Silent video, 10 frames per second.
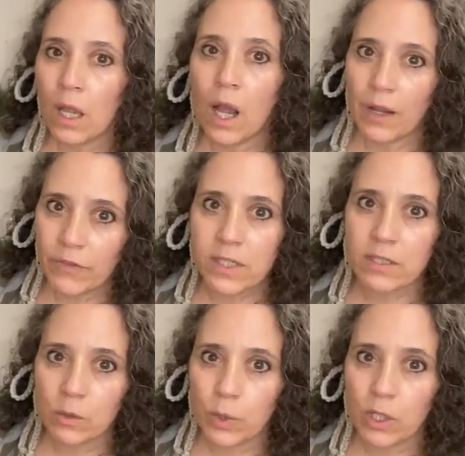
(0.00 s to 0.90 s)

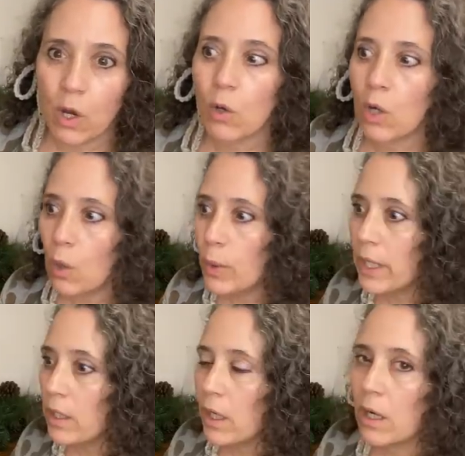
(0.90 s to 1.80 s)
Obviously, we don't go
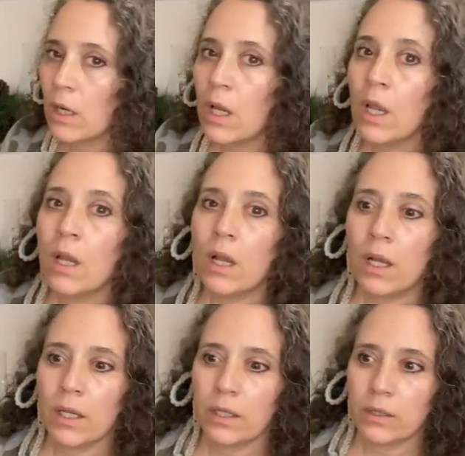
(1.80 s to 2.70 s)
in there
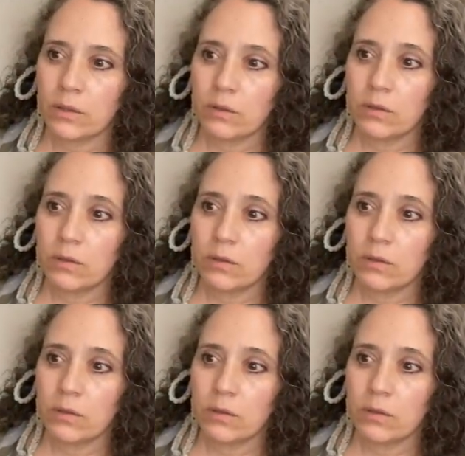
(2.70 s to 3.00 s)
uh,